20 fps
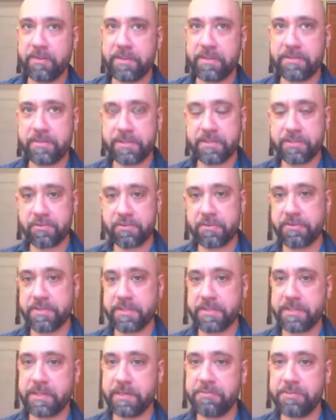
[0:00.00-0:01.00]
There's a sort of
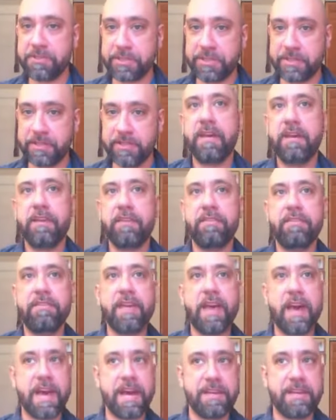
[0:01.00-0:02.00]
assumption
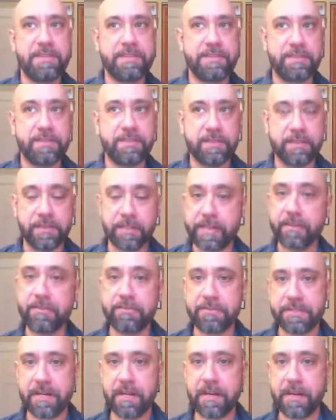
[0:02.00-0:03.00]
that
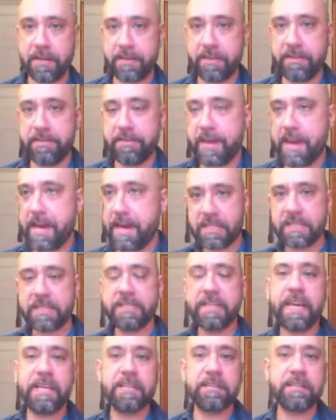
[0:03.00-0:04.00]
lingers on that
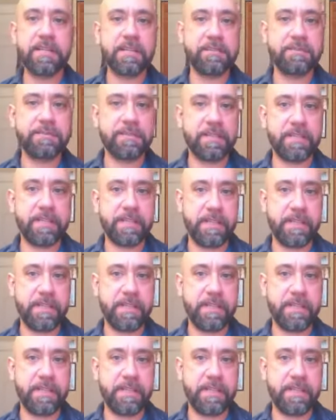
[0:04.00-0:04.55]
gay love